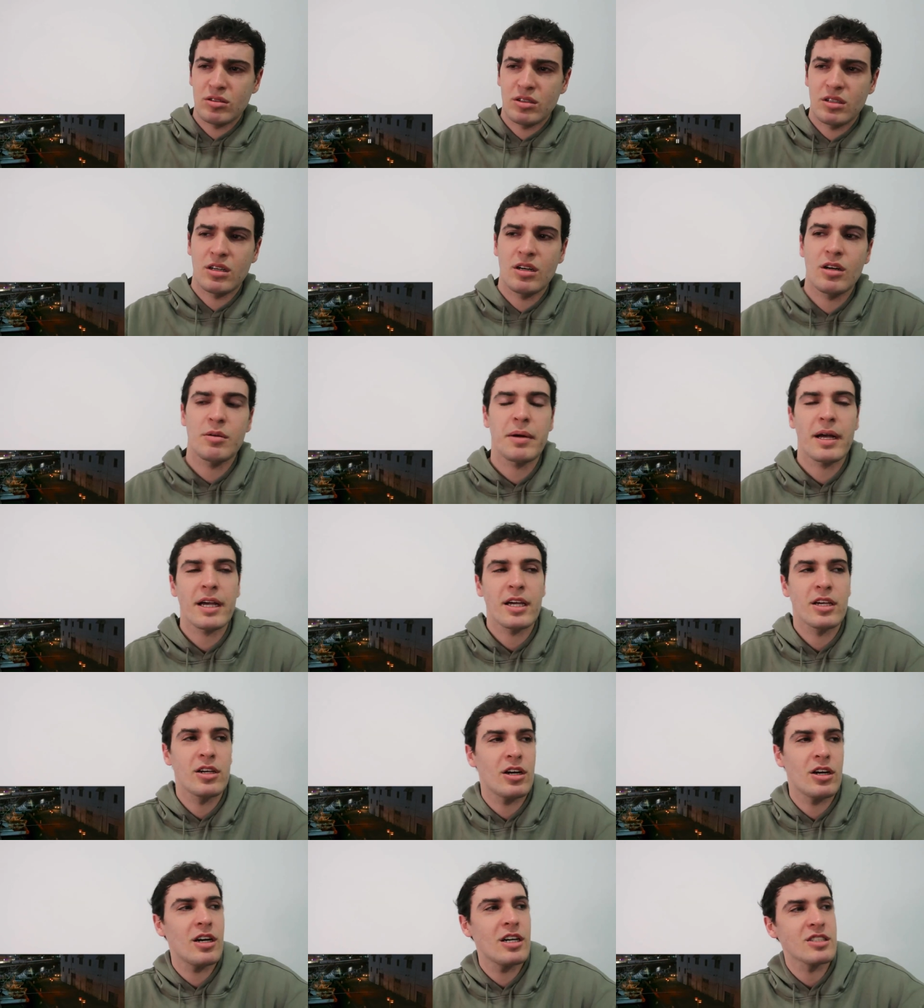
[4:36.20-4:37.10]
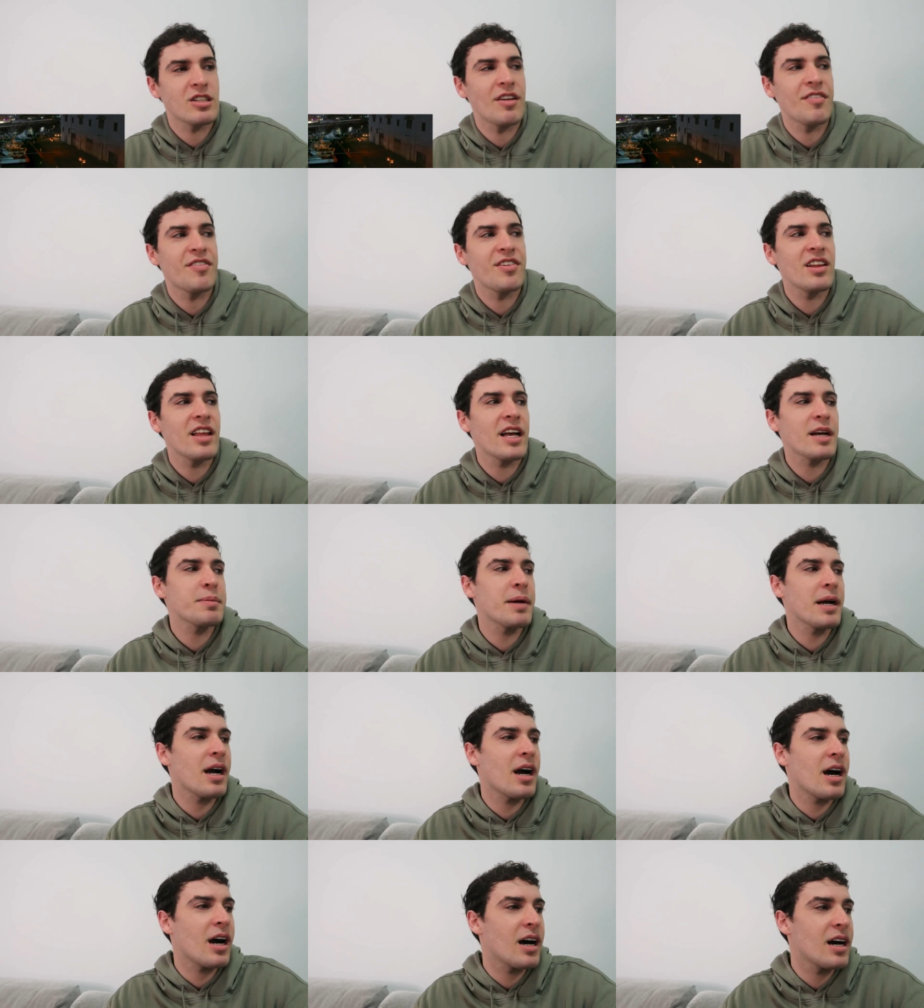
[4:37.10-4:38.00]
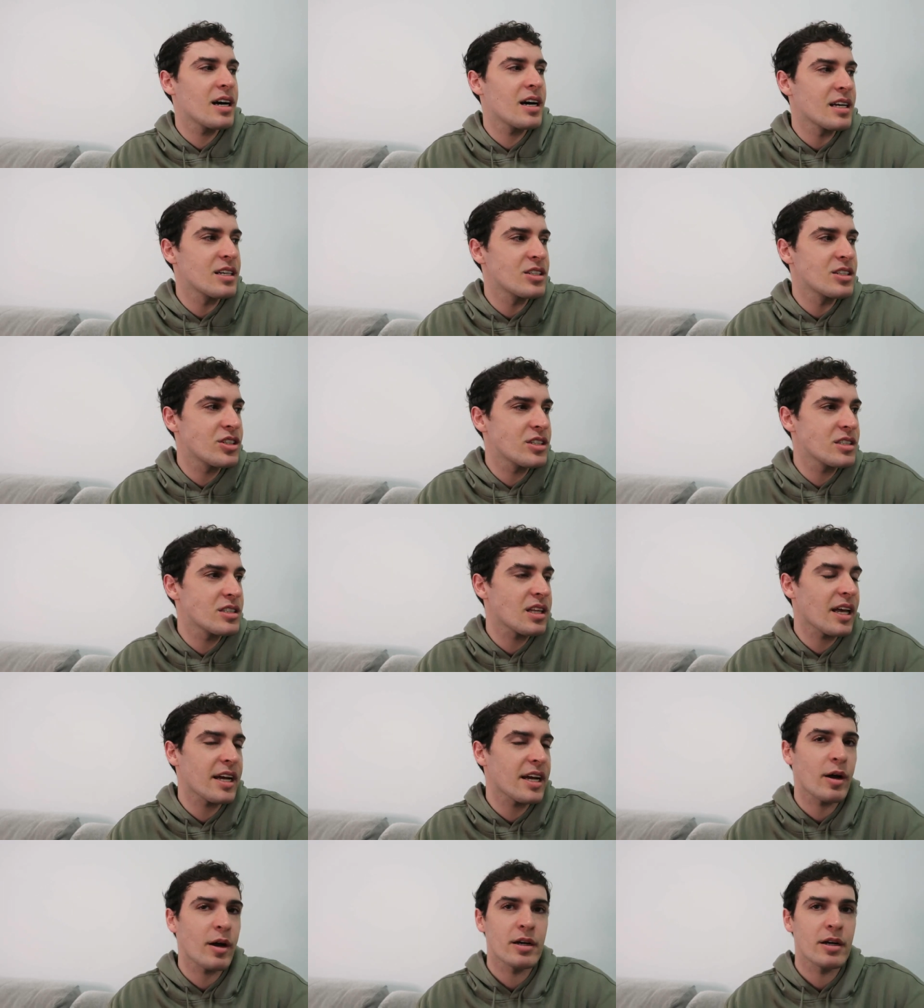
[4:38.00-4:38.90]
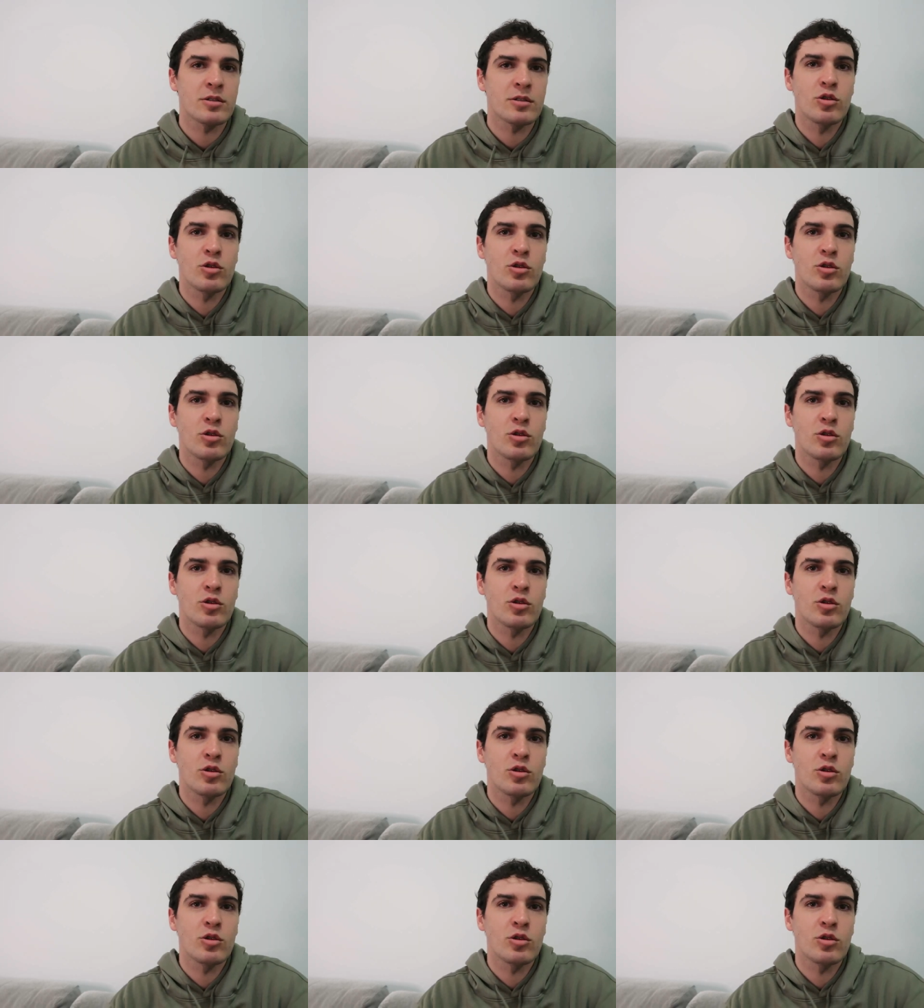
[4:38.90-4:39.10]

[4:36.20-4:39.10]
oh my gosh, I feel like my heart is just like going